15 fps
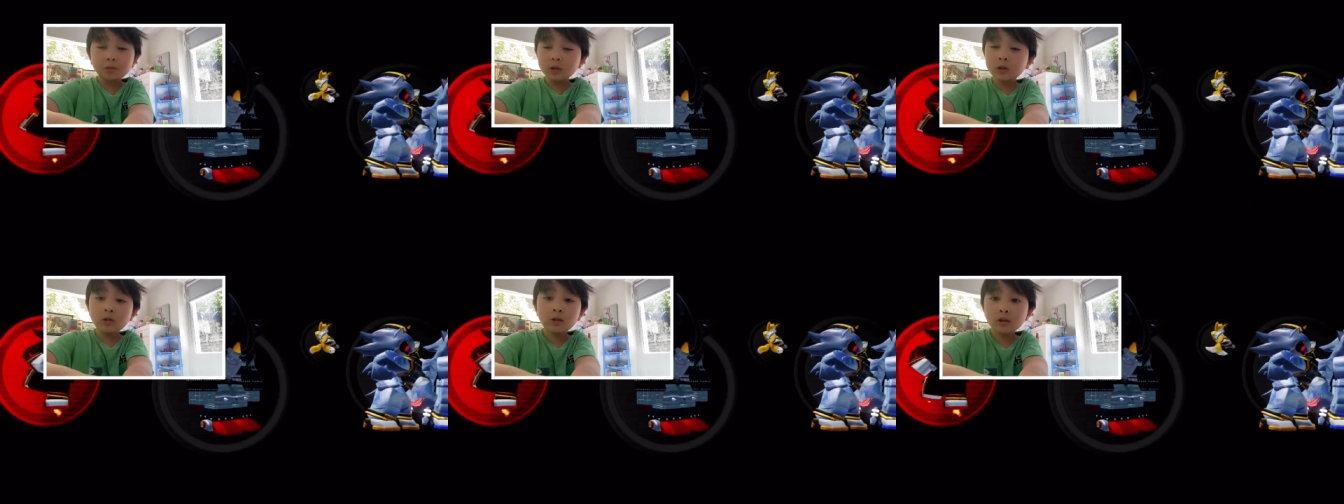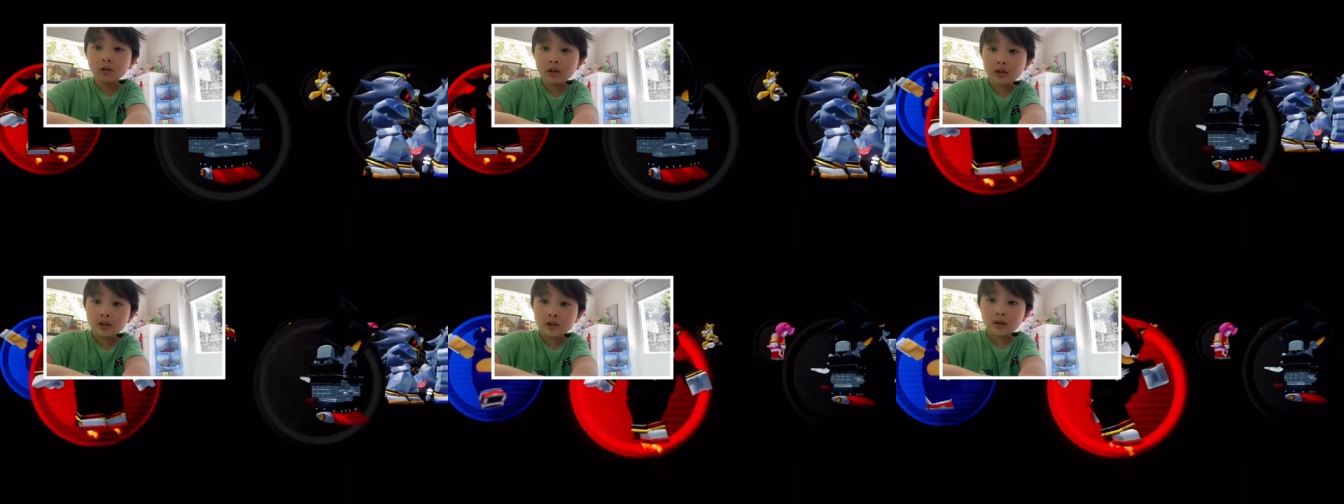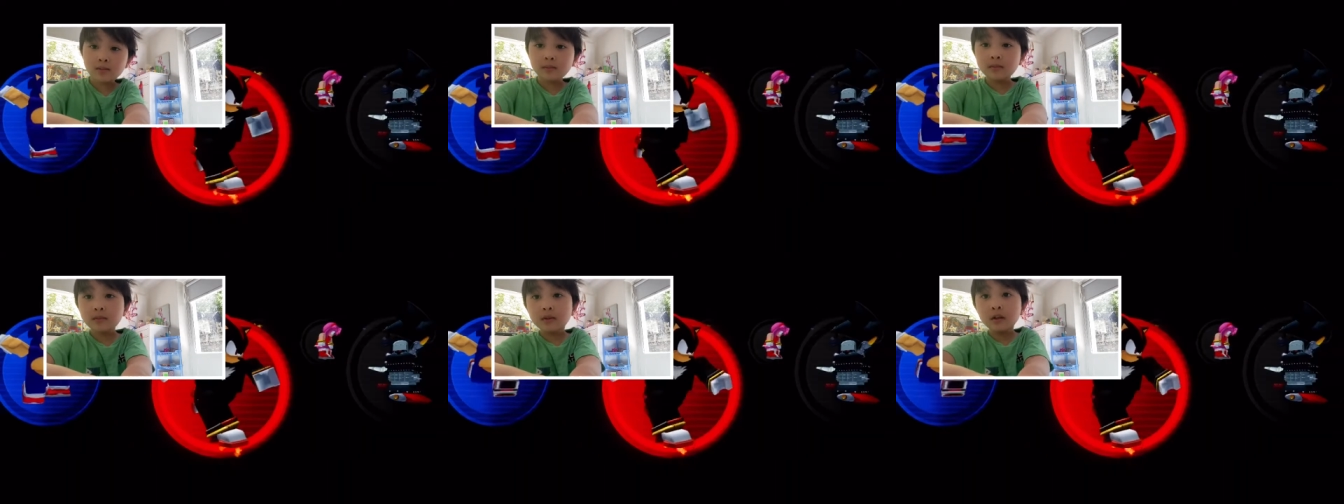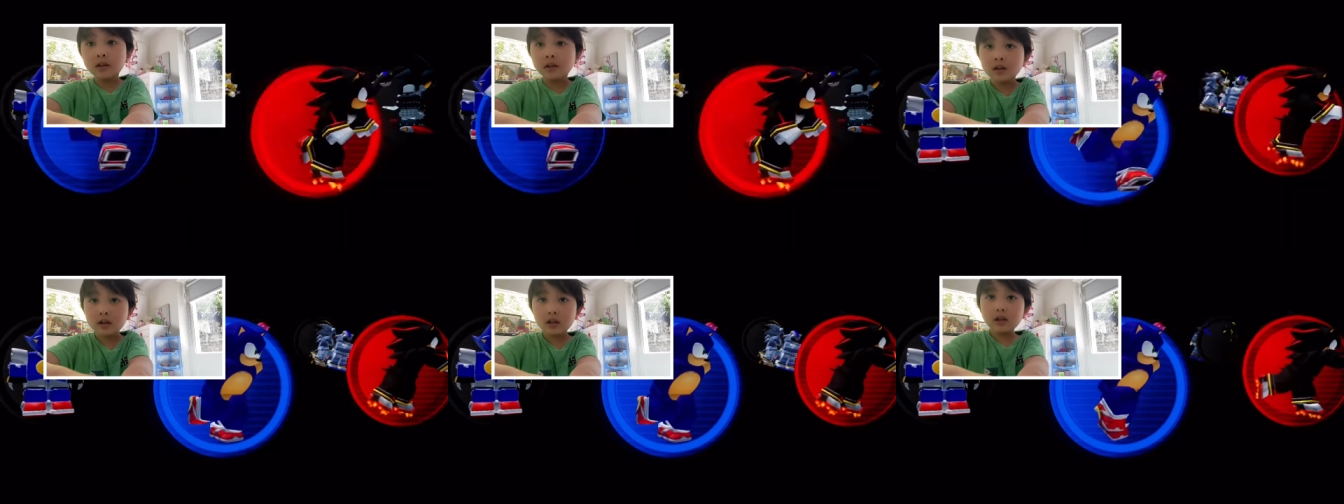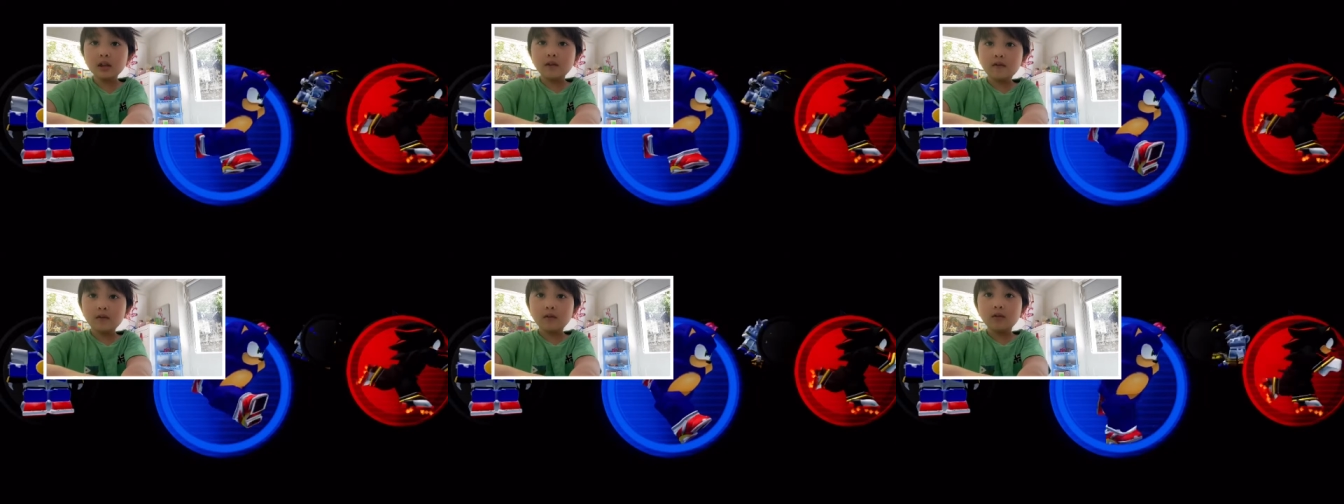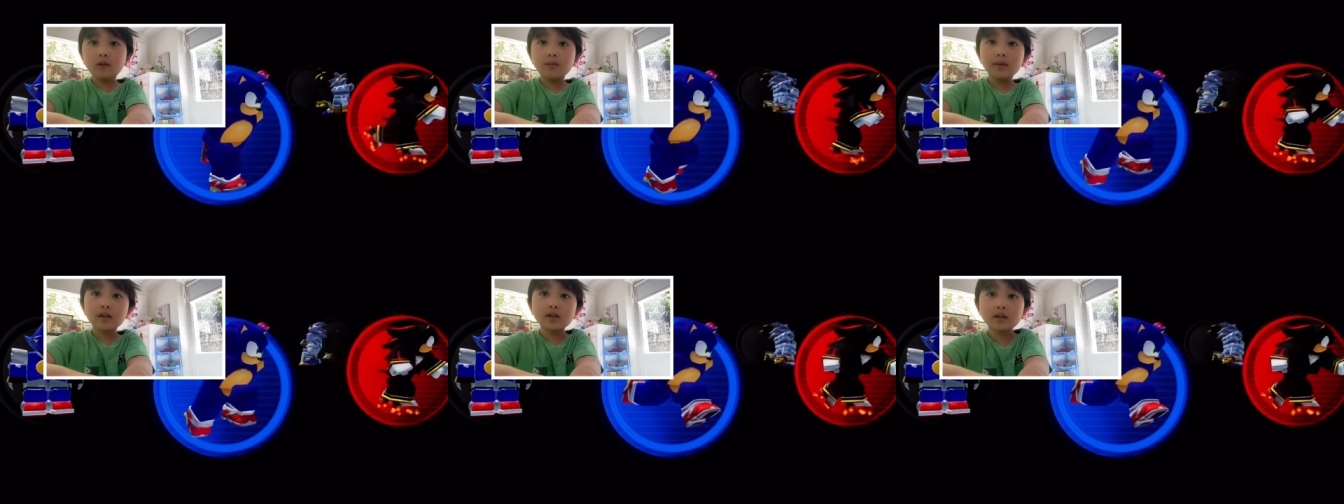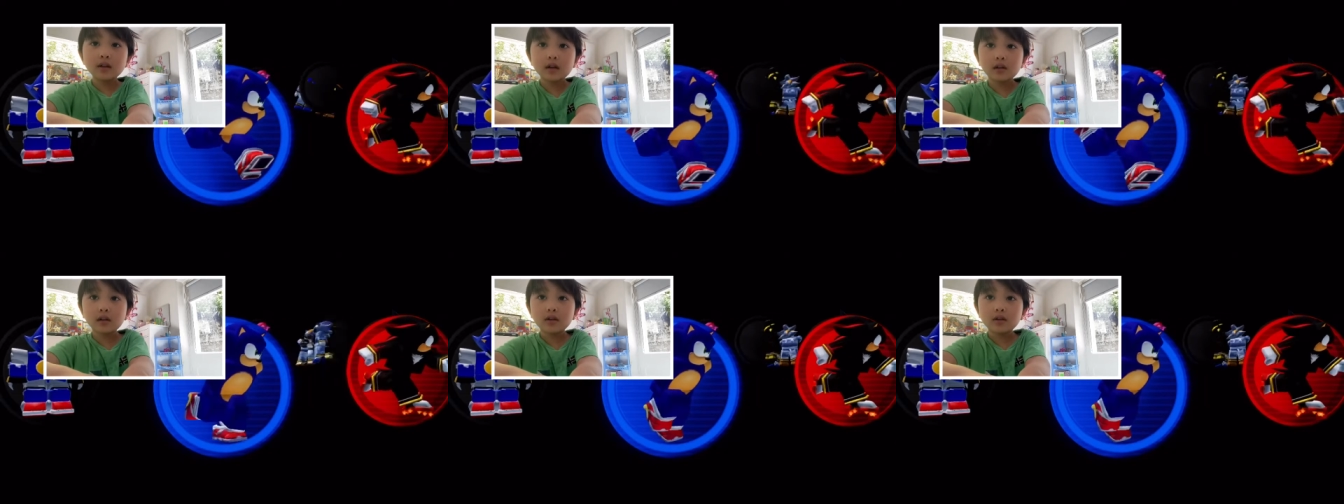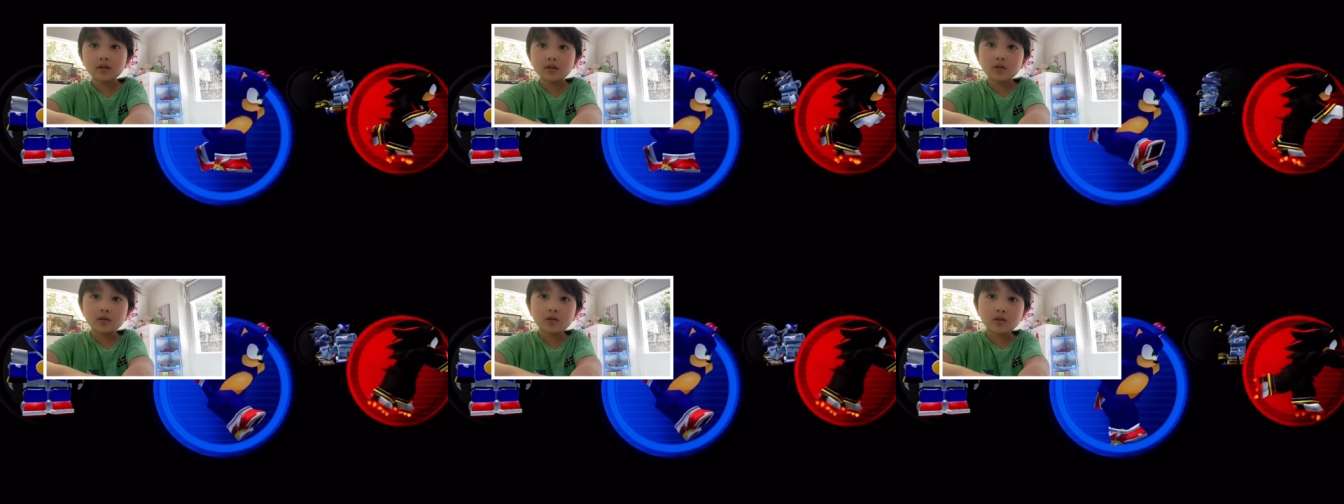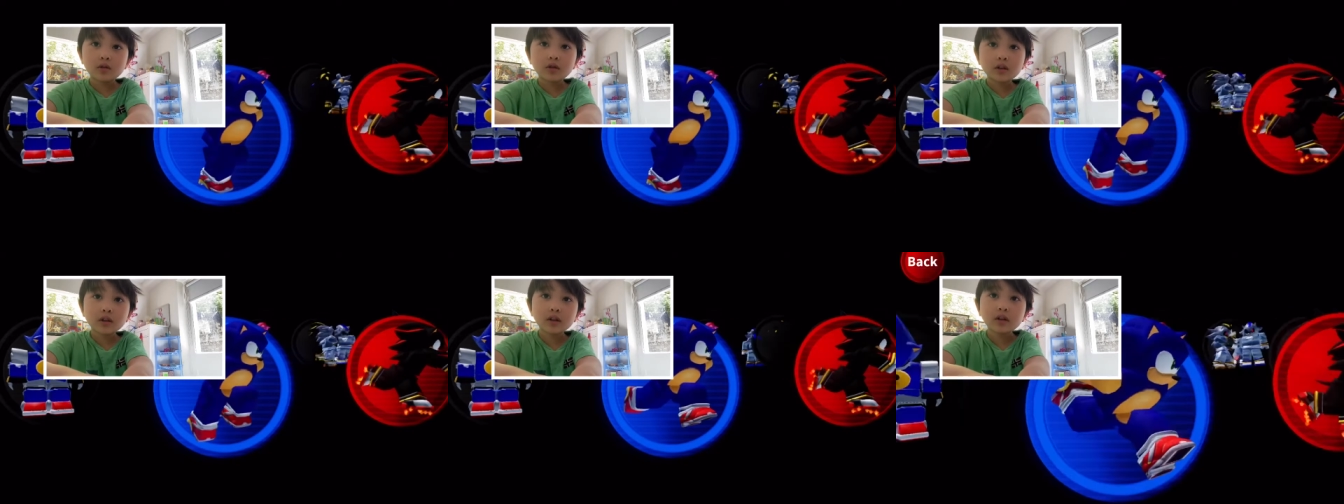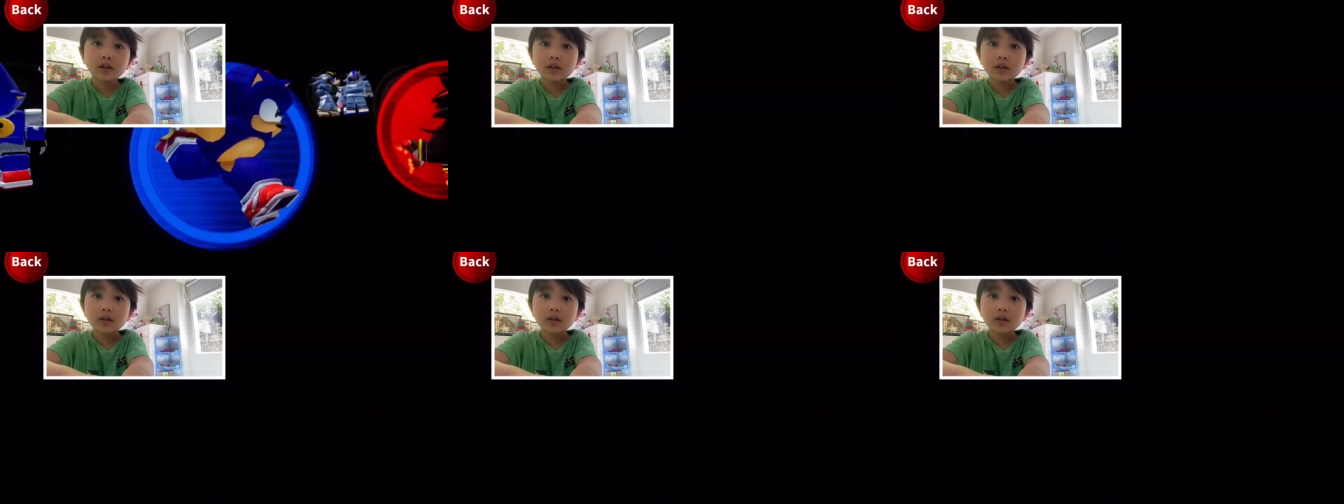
can't get them They're the robots, so I'm gonna do Sonic.